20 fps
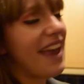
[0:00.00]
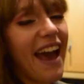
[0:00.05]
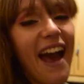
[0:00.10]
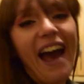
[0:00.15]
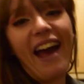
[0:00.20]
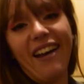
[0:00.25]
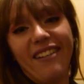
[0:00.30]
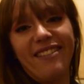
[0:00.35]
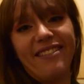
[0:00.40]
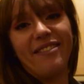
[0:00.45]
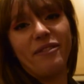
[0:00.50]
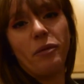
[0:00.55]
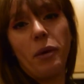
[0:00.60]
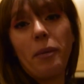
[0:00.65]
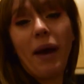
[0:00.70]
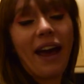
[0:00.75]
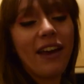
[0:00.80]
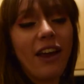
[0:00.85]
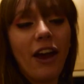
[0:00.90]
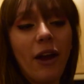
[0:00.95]
yeah, we're
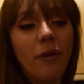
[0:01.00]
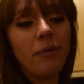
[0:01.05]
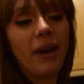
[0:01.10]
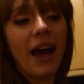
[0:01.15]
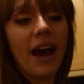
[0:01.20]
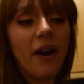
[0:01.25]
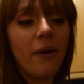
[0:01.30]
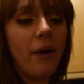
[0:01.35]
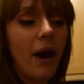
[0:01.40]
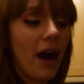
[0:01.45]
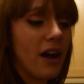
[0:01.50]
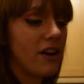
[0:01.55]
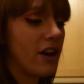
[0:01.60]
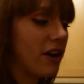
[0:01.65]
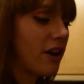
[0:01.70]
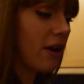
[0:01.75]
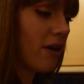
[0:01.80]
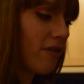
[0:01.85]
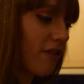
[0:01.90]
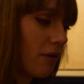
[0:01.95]
back home now. I
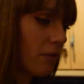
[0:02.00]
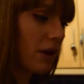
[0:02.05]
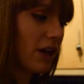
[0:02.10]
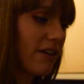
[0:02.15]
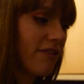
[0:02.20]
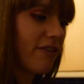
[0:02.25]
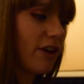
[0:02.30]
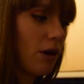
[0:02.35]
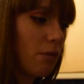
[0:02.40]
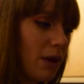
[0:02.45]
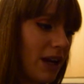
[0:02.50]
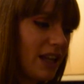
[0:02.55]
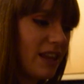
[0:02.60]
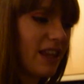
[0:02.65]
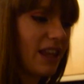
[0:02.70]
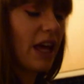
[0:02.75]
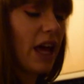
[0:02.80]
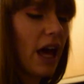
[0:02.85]
don't know if I'm going to film anything